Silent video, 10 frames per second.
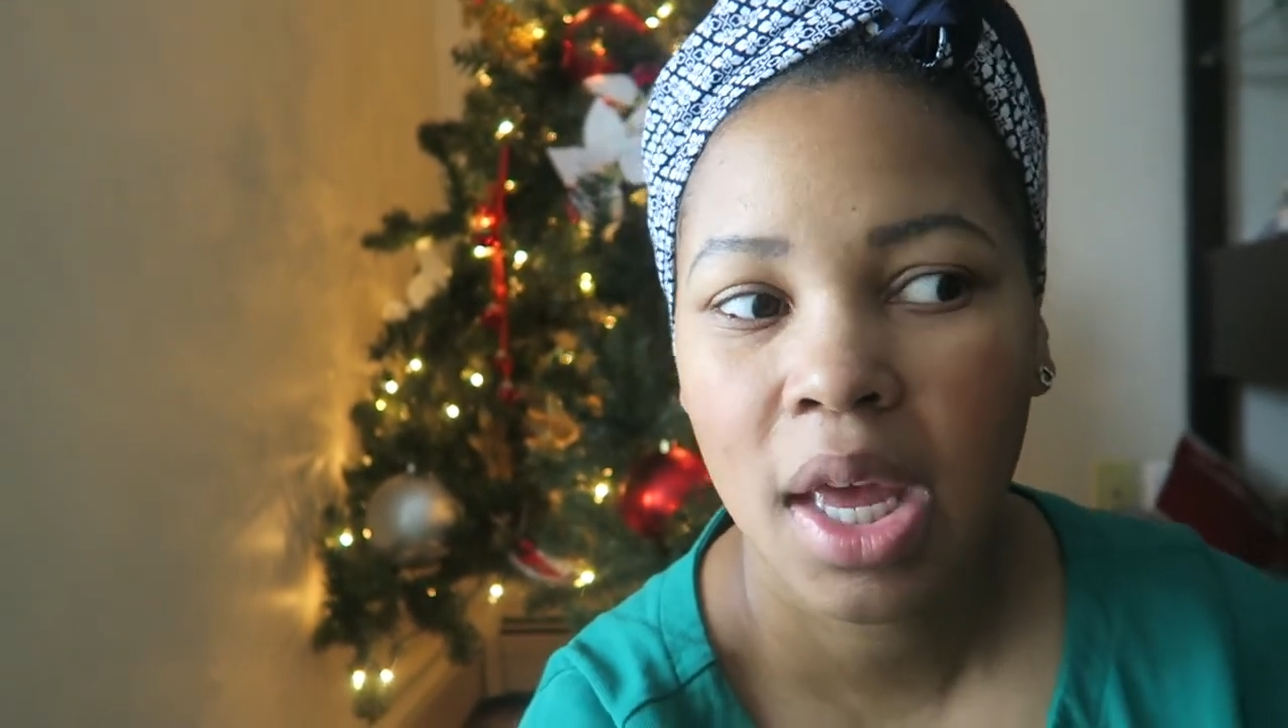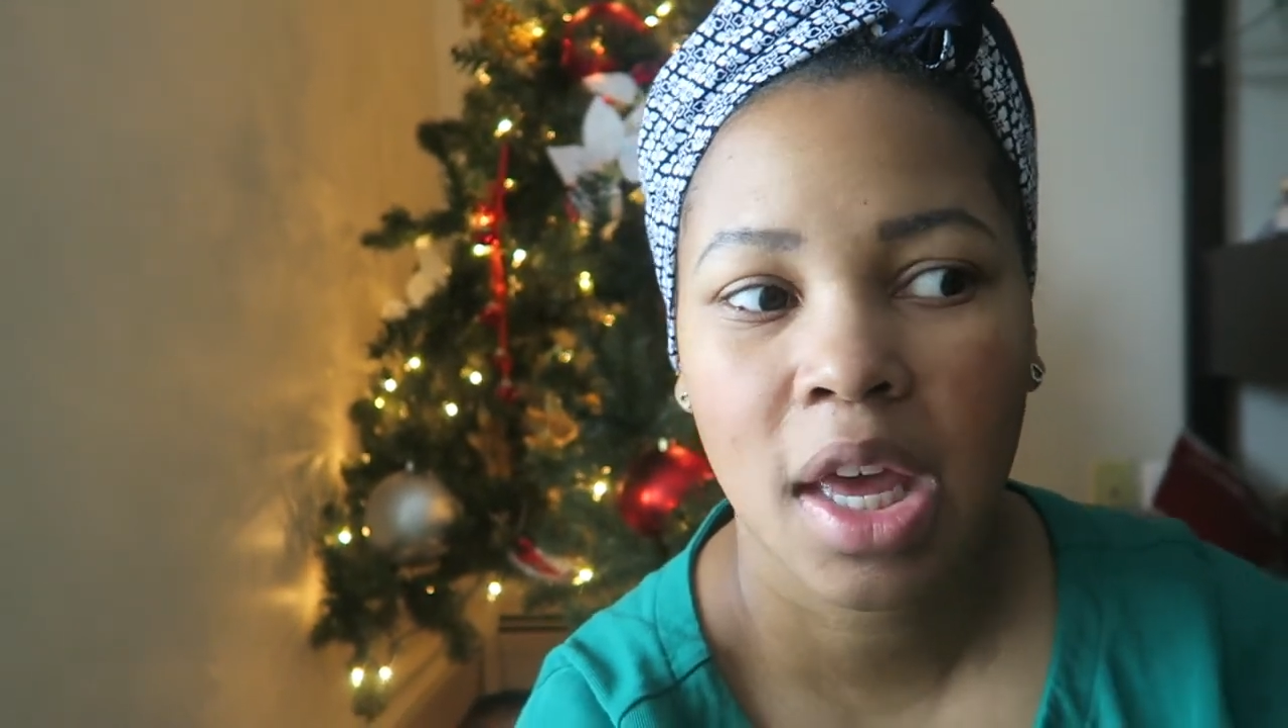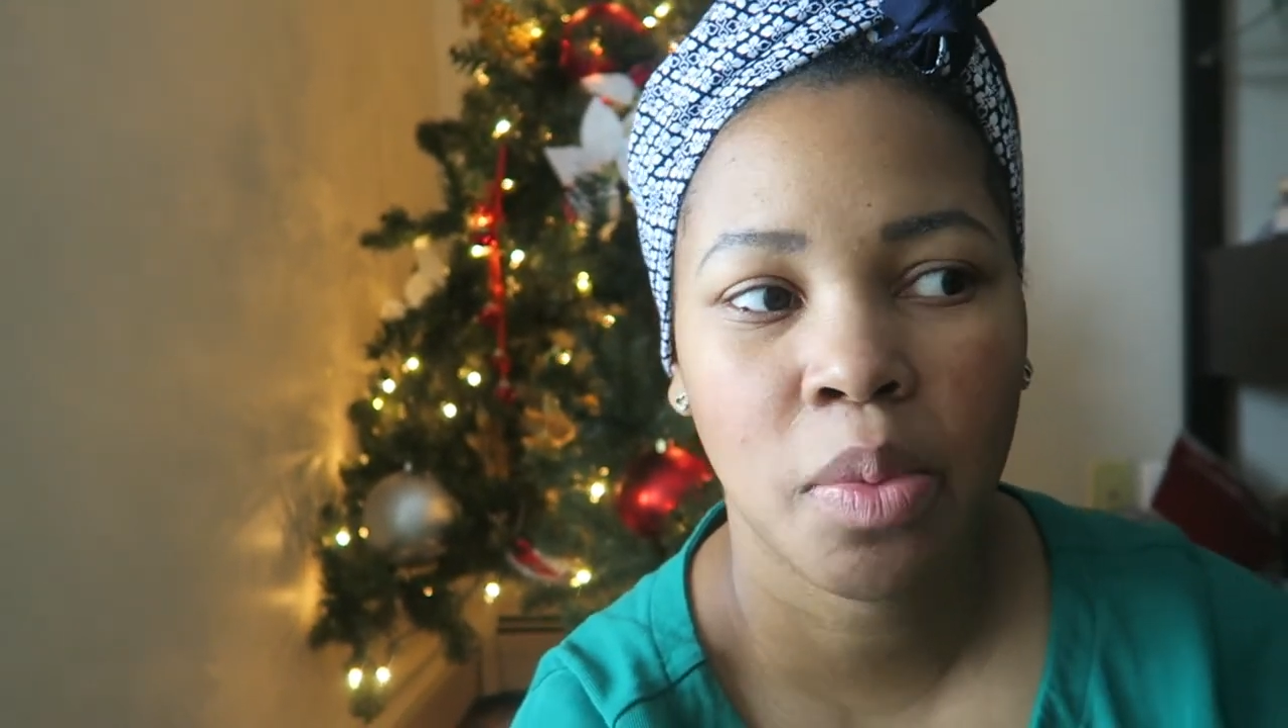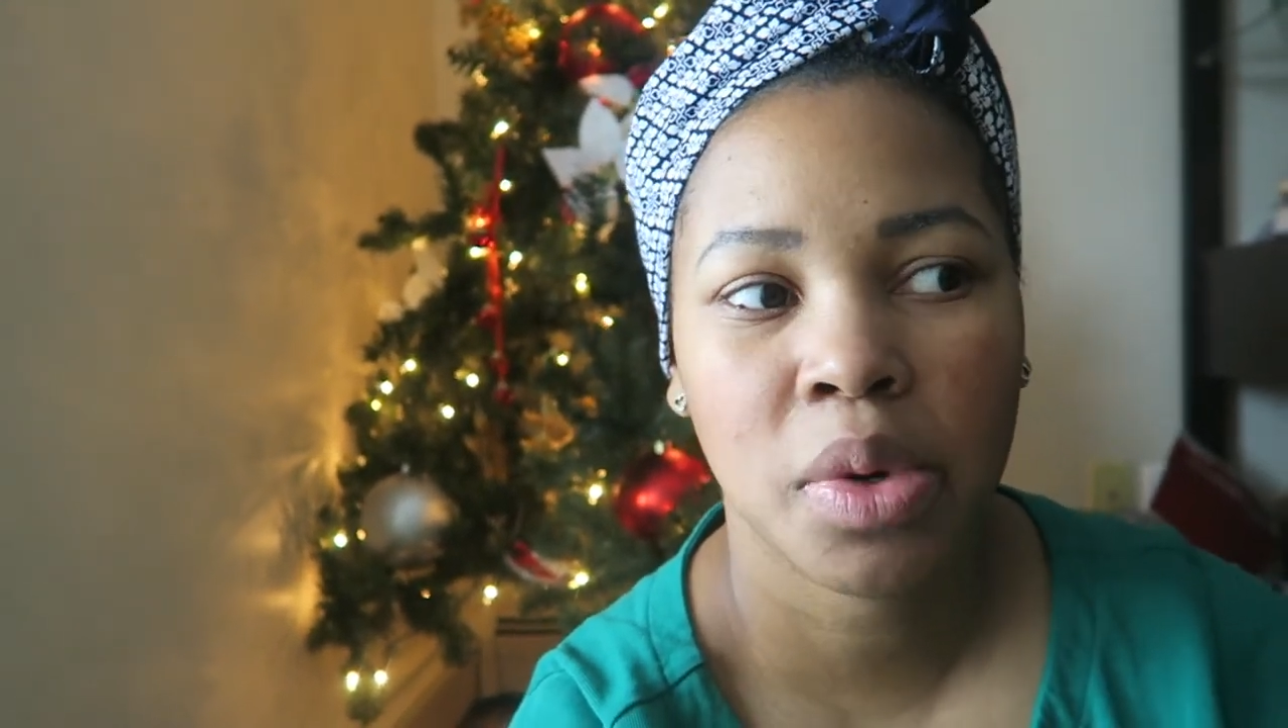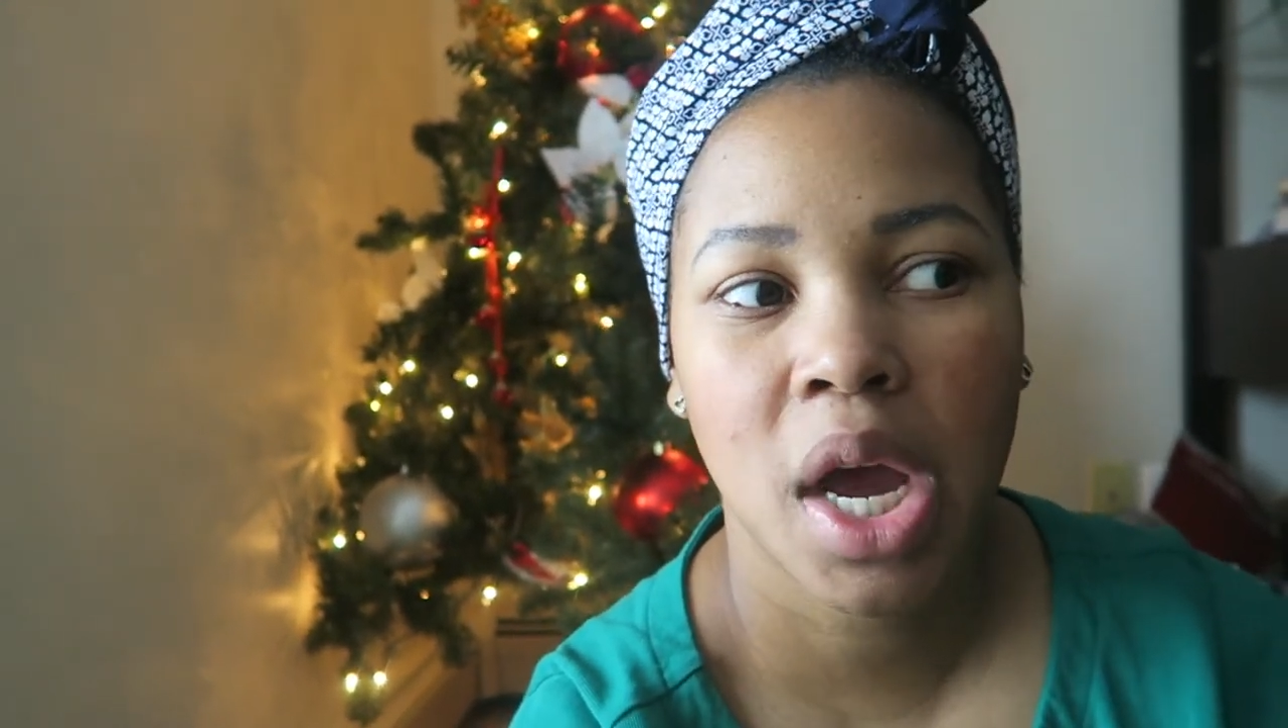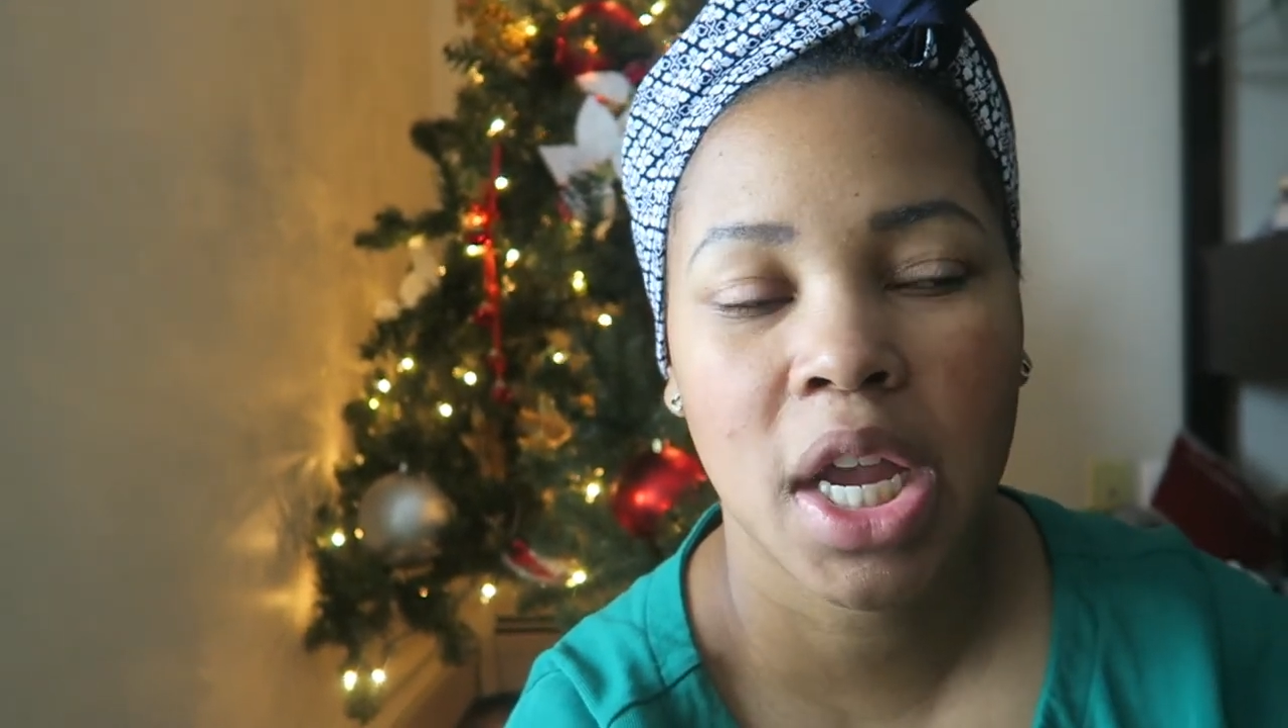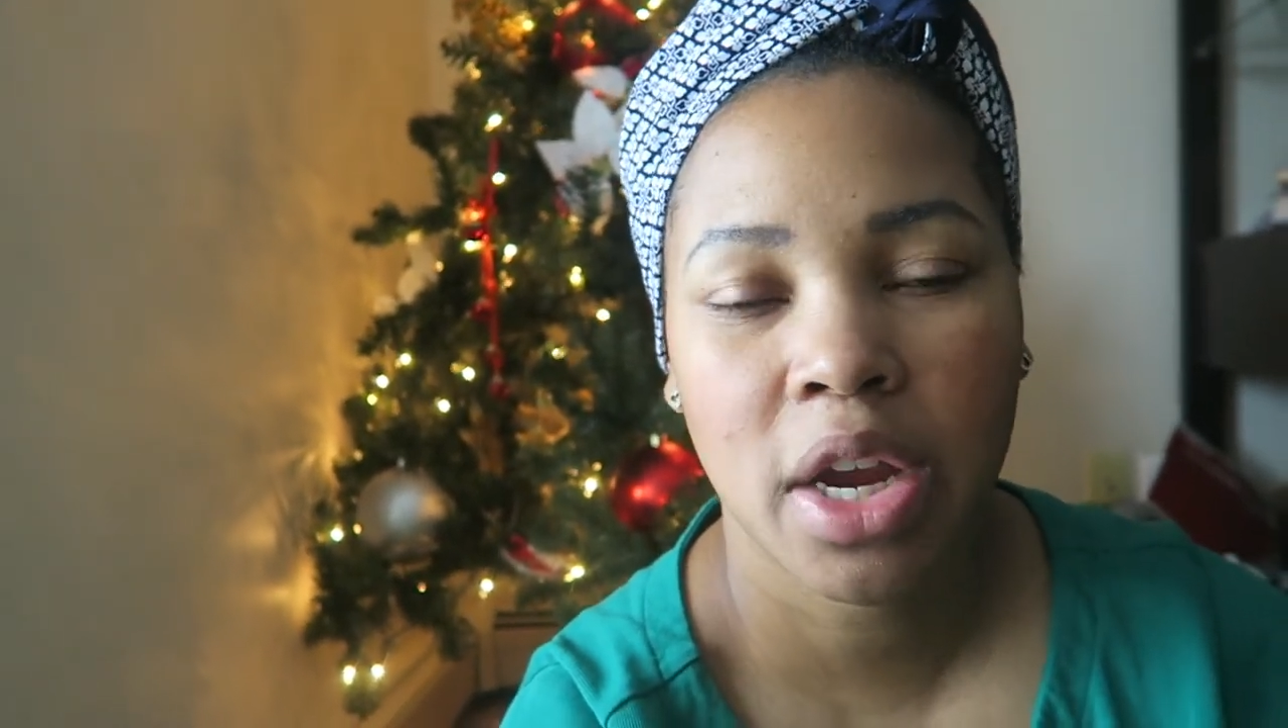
and we're not